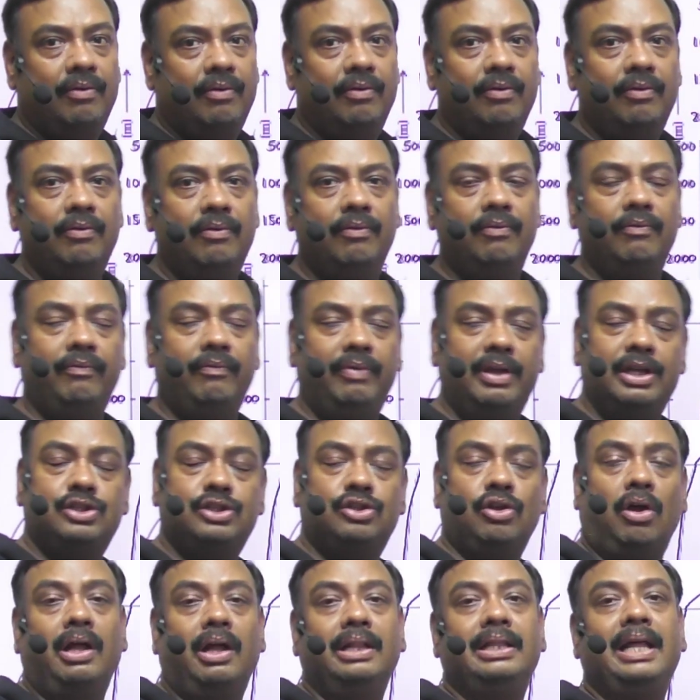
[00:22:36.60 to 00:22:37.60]
we
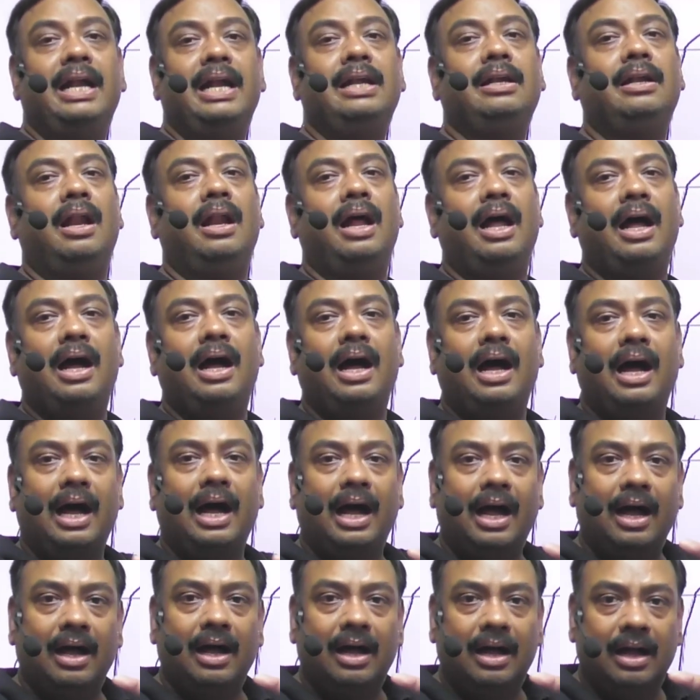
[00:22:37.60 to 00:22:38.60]
saw that
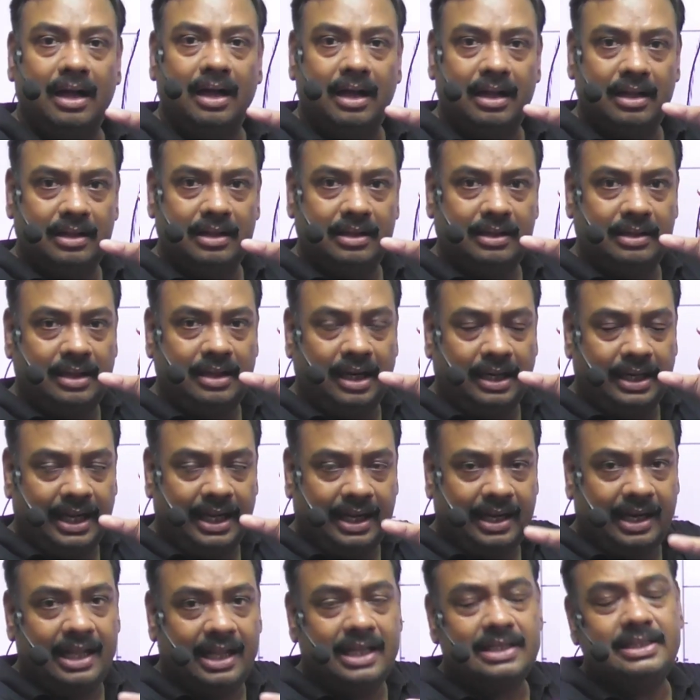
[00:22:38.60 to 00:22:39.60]
the
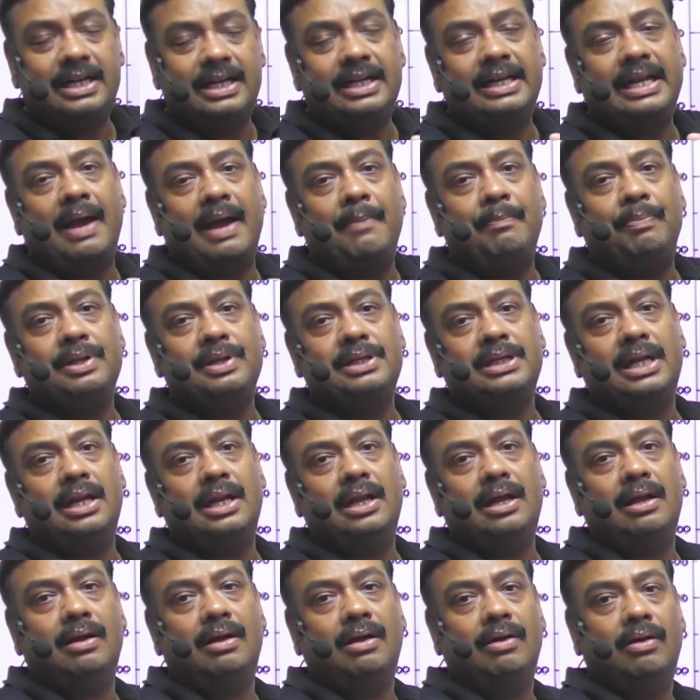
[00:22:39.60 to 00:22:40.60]
decrease in temperature
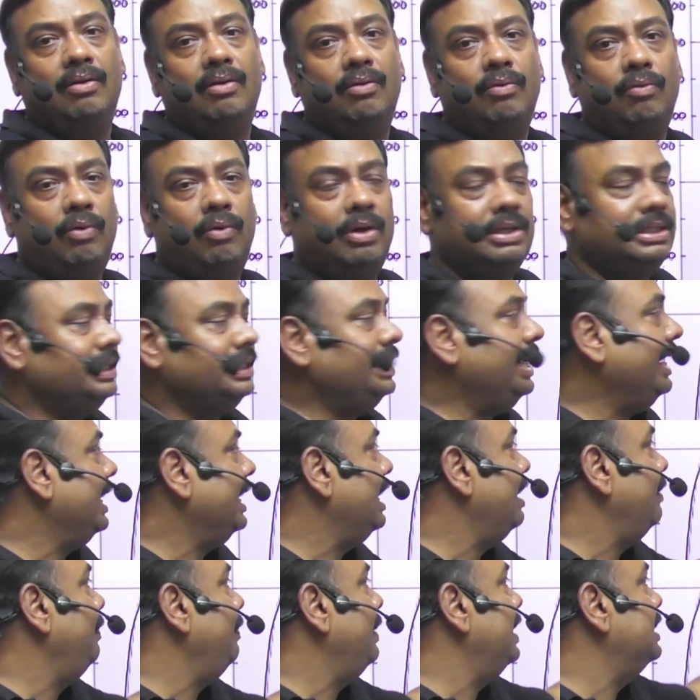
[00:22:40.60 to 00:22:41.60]
was taking
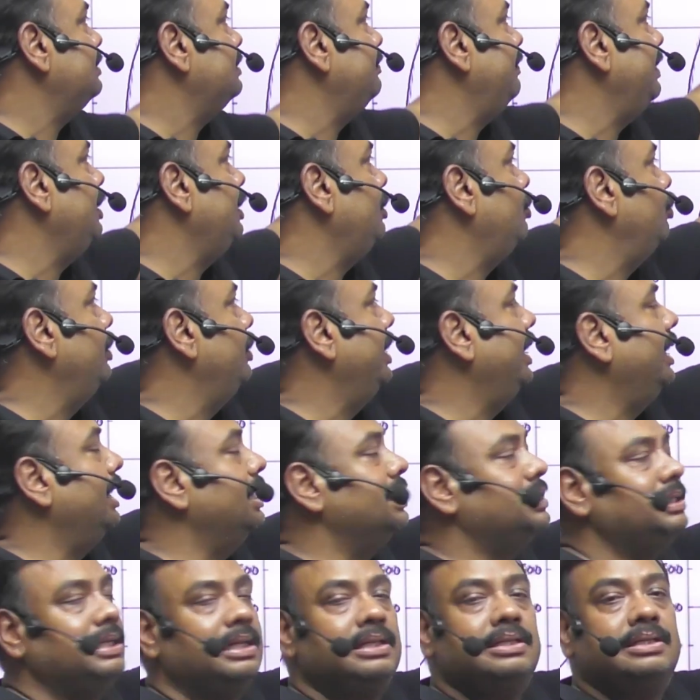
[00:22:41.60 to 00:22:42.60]
place with 2 degrees
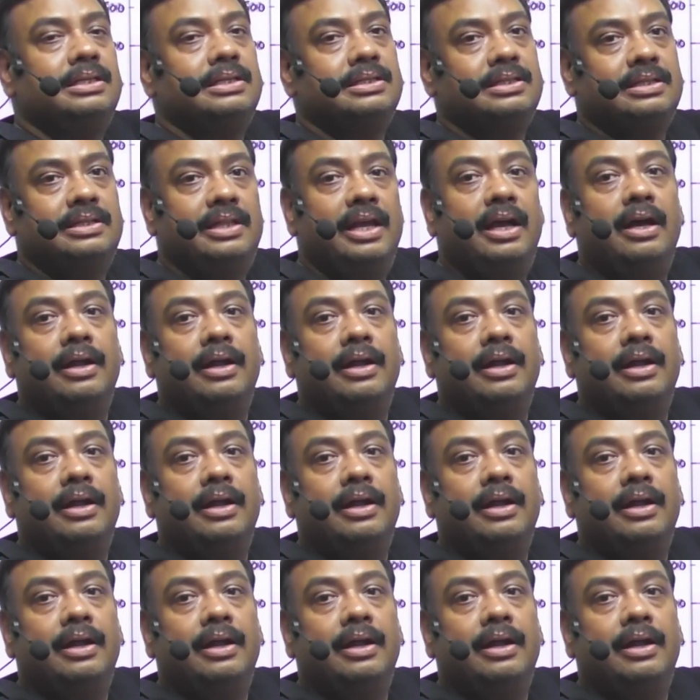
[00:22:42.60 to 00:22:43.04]
Celsius there.